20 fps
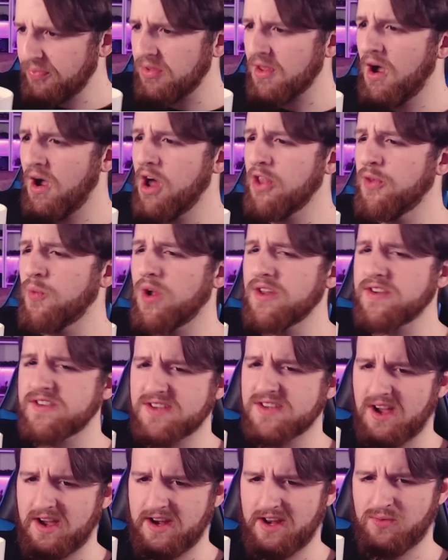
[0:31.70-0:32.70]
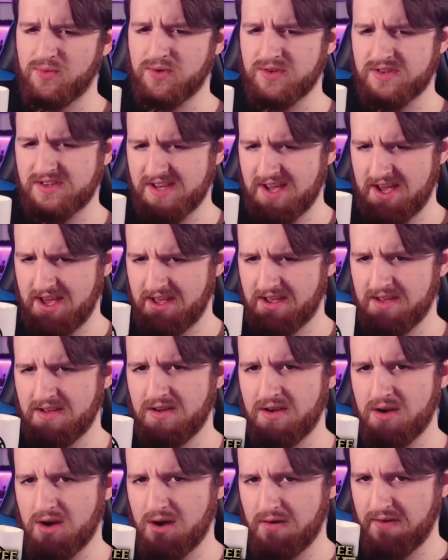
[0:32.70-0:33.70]
On one side, it would say
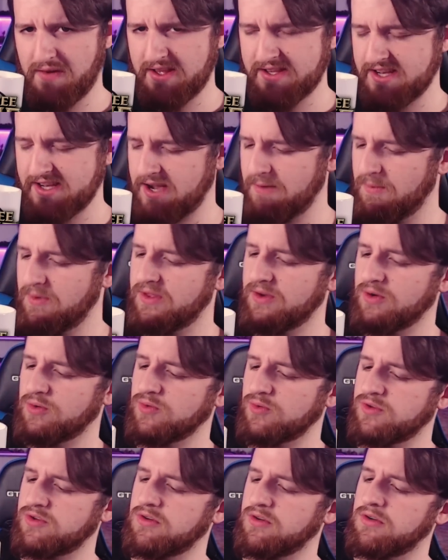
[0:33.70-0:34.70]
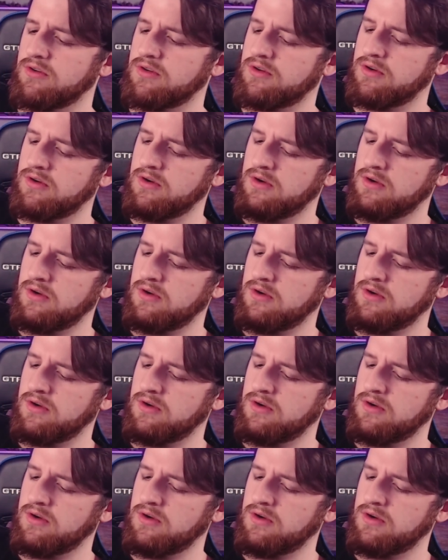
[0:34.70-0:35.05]
Coffee Time with the cool sword.